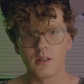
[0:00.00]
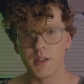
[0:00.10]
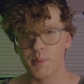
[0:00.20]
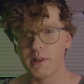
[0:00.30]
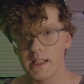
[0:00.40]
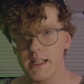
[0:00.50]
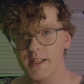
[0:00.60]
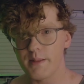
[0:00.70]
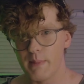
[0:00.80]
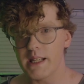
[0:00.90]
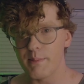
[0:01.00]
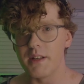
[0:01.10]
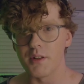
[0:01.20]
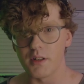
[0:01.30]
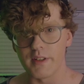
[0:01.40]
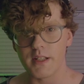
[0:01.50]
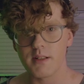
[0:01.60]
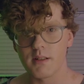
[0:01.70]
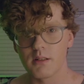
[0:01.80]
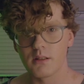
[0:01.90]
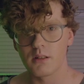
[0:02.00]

The police make me nervous,